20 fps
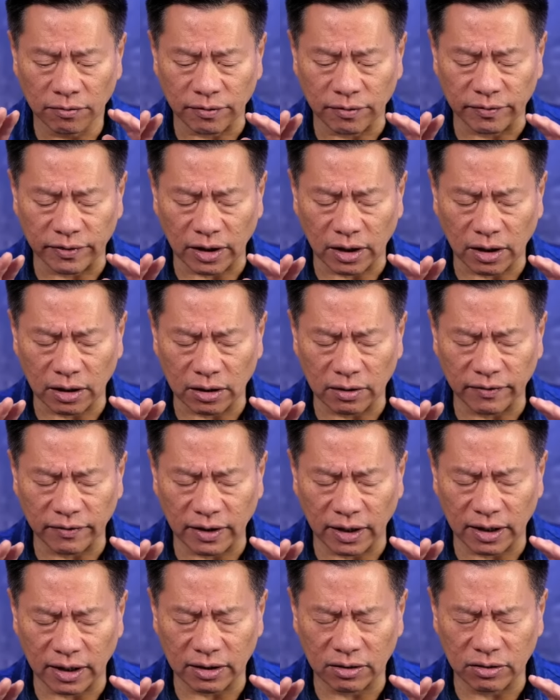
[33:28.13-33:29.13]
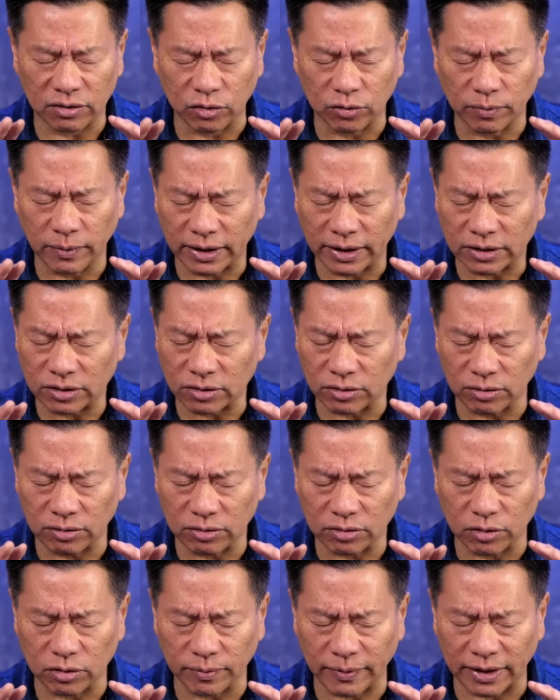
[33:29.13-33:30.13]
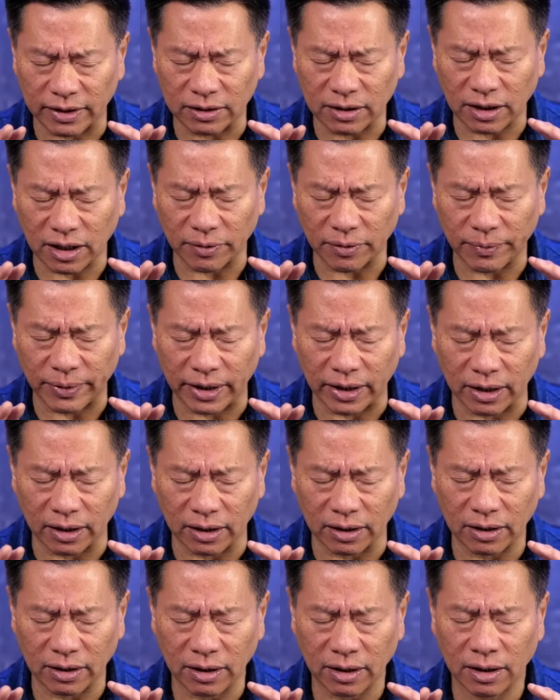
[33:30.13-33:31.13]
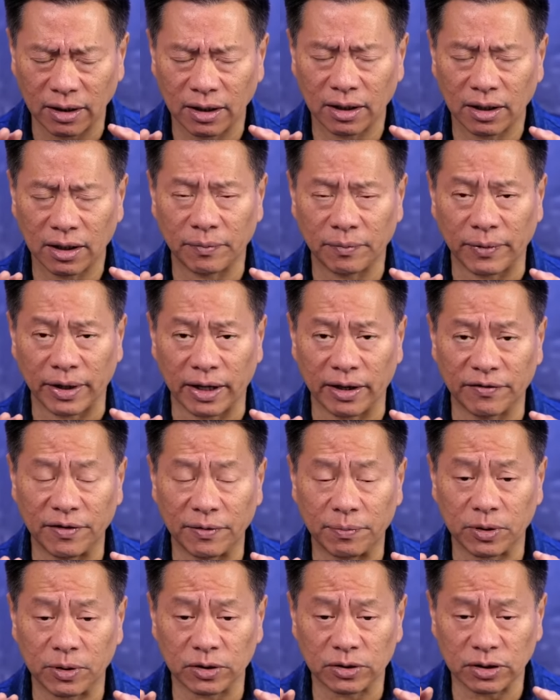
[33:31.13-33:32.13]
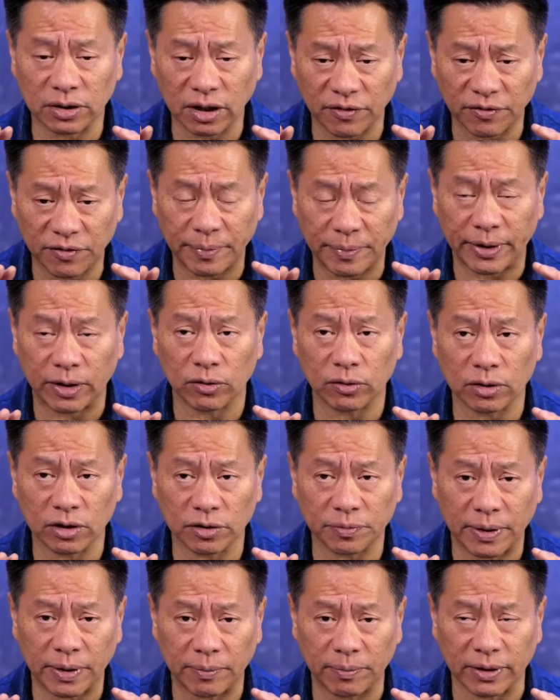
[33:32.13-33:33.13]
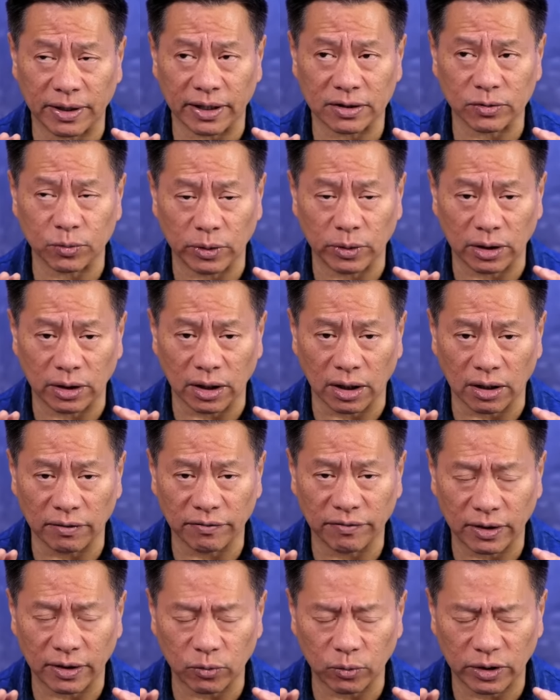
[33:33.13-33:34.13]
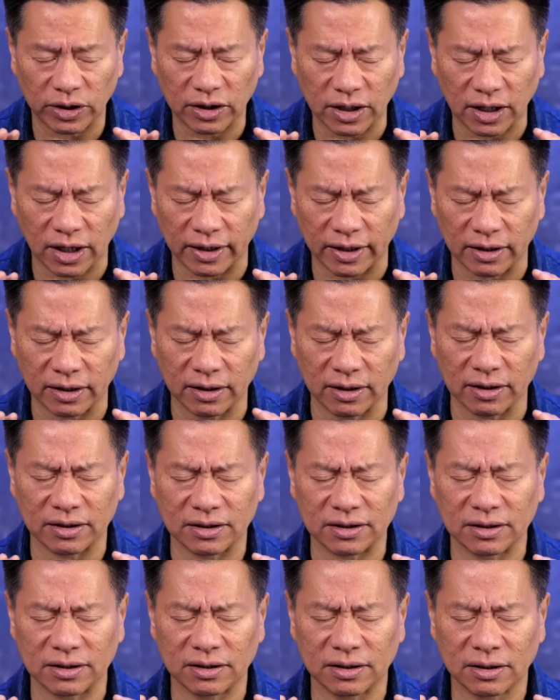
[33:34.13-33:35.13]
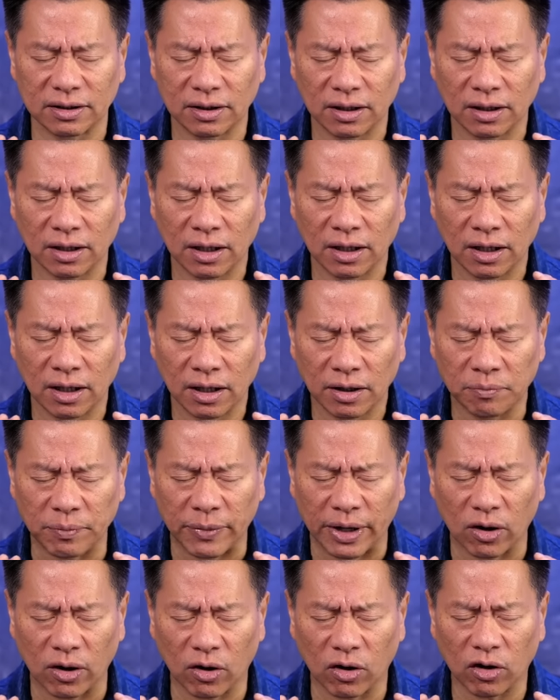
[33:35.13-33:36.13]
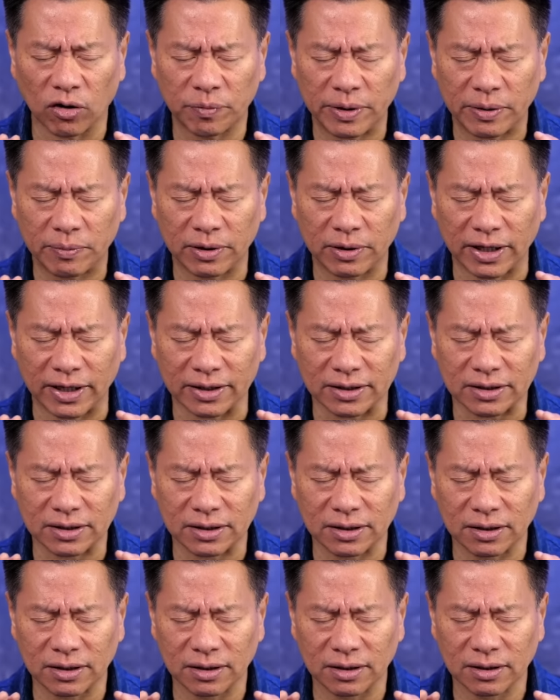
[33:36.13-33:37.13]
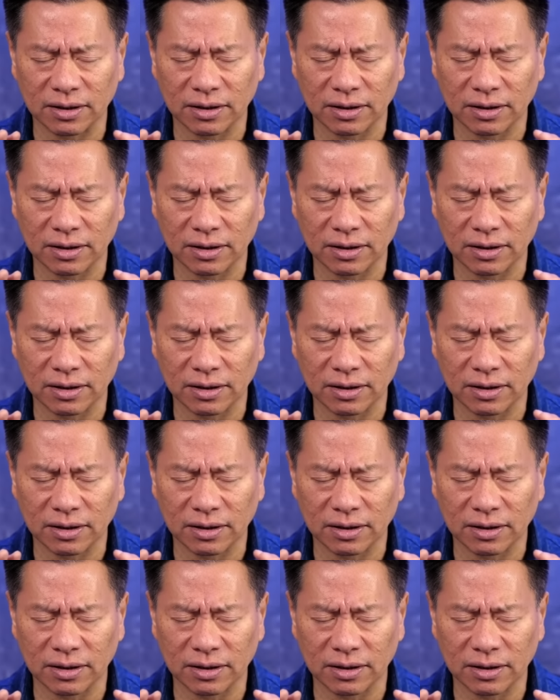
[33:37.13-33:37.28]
From the heart of God, through my soul, through my entire being, may every person, every being on earth be blessed with love and with kindness. May all be blessed